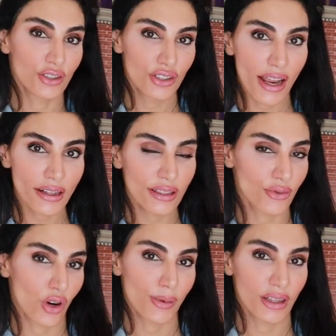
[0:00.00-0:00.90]
are generally
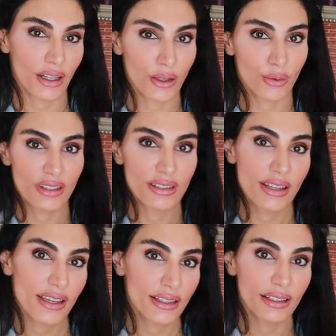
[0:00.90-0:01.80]
formulated with
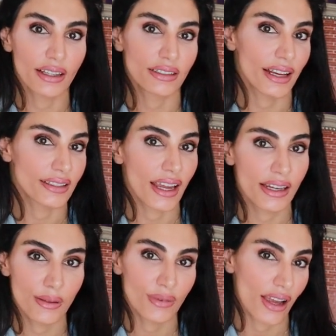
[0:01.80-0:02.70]
zinc and
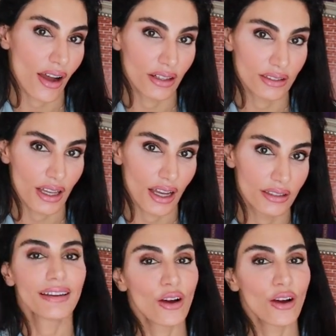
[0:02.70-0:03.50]
titanium dioxide.